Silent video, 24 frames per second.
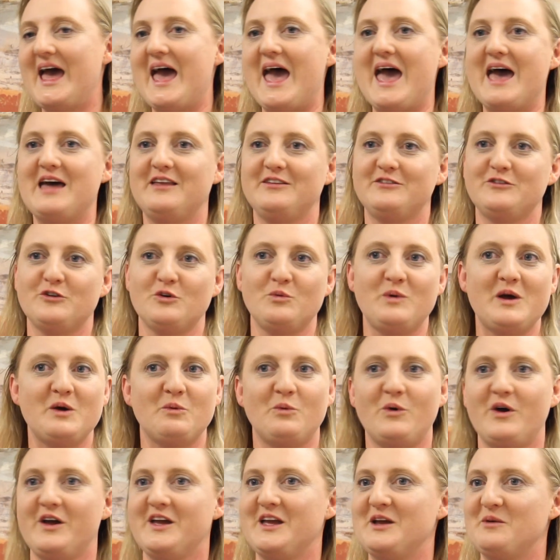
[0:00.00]
and so we're
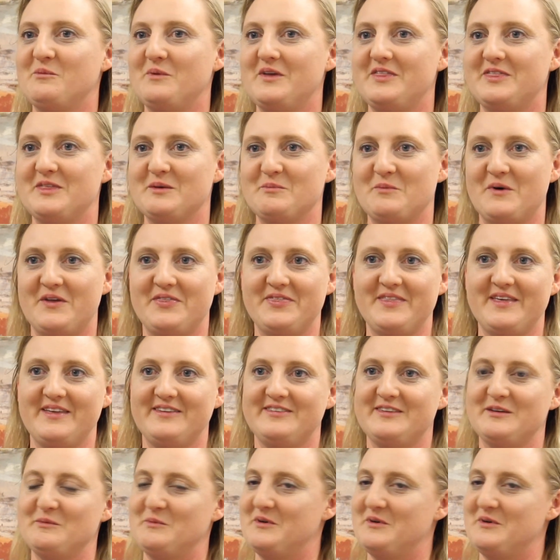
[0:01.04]
working with them on this,